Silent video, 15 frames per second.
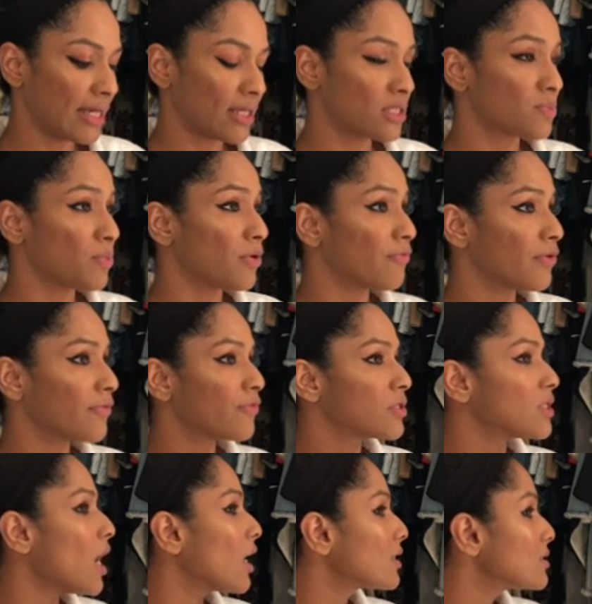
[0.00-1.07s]
like it's perfect for
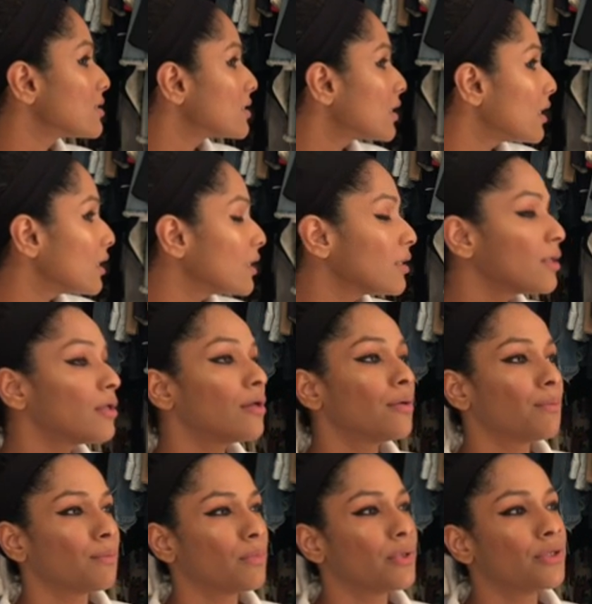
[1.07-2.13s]
dark skin,
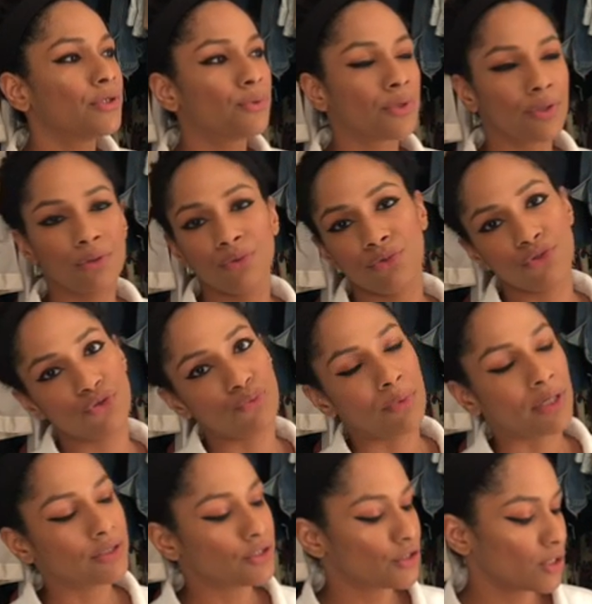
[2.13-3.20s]
but you don't want to use too
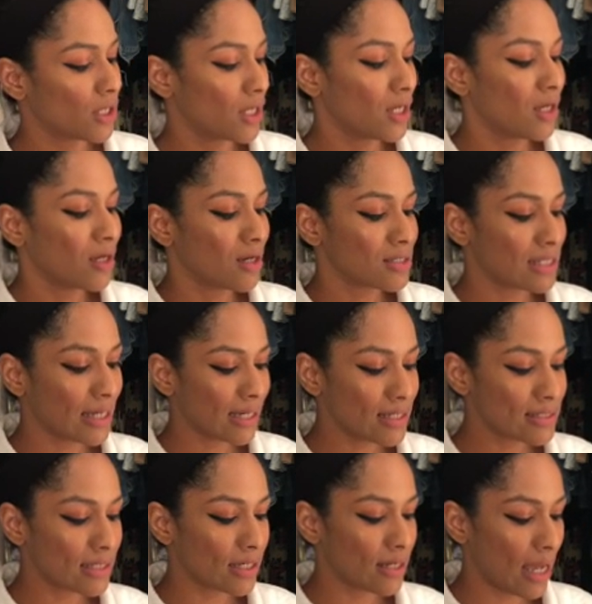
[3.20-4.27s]
much, because like I
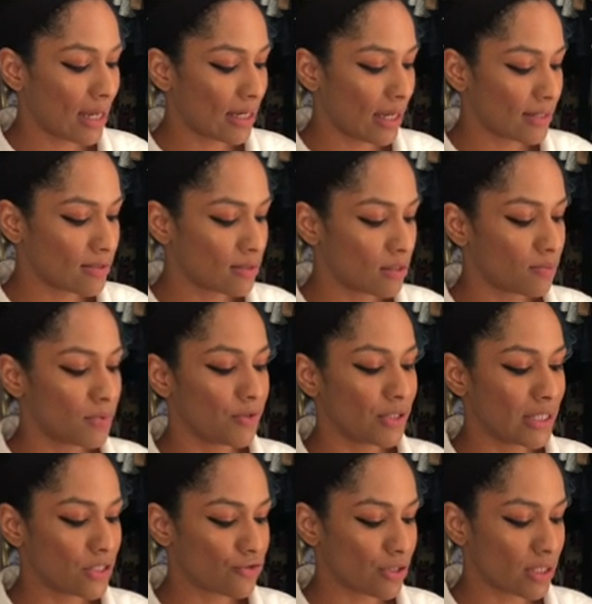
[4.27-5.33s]
said, highlighter can be
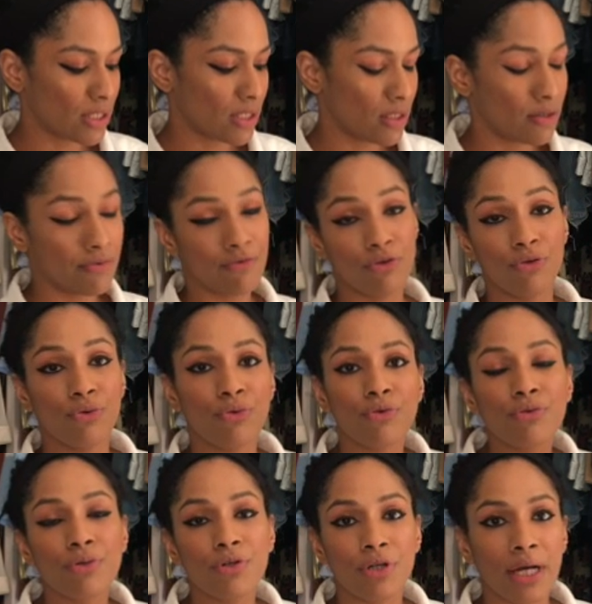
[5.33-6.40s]
really tricky if you
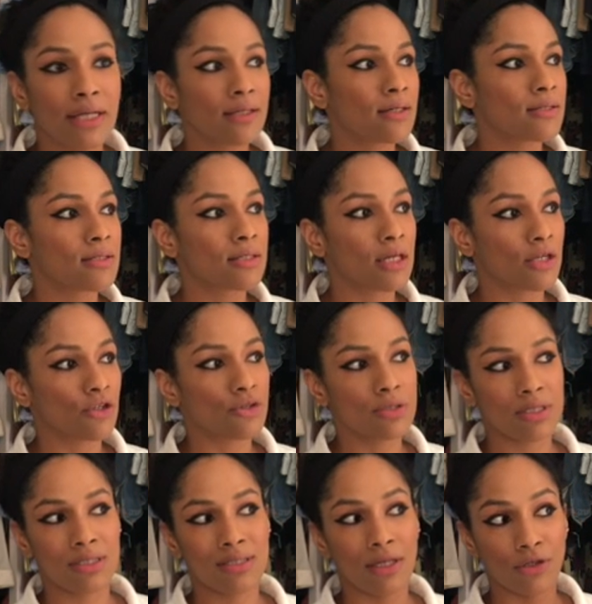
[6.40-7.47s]
don't do it right, because it can
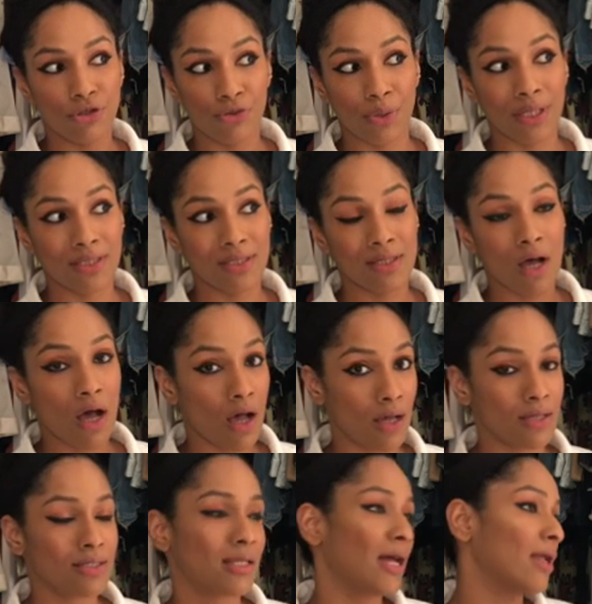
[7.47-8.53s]
just accentuate
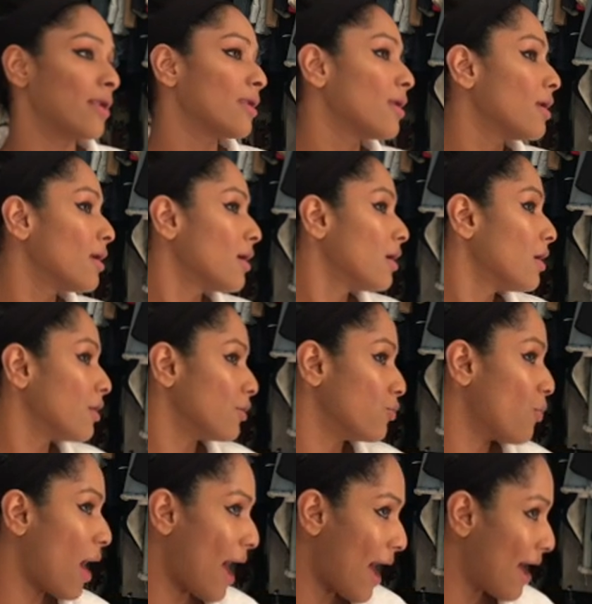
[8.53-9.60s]
scars that
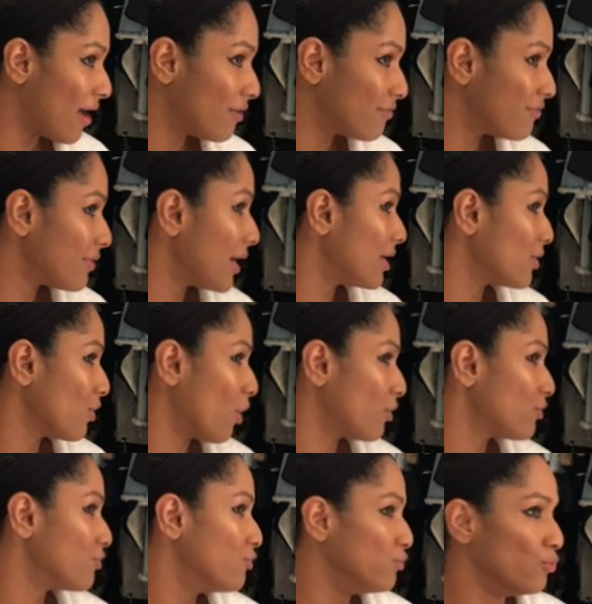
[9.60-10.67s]
you have and not
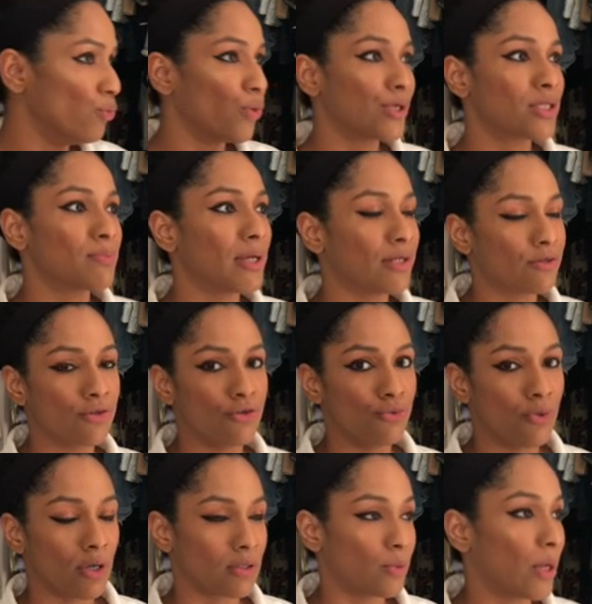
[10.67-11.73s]
do what it's meant to
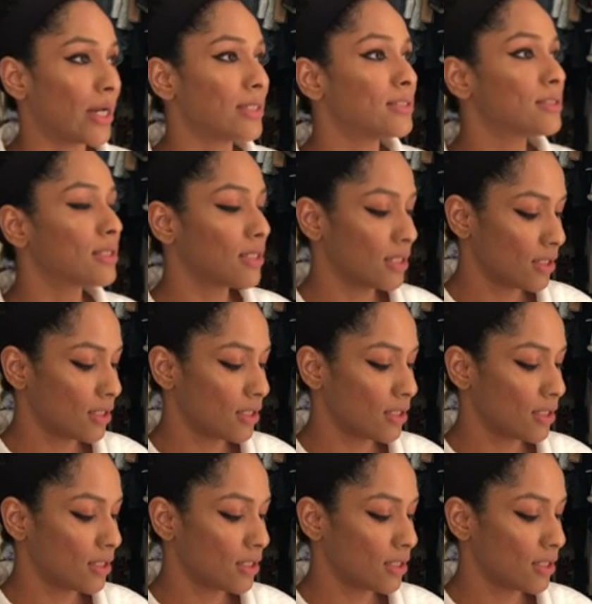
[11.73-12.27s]
do otherwise.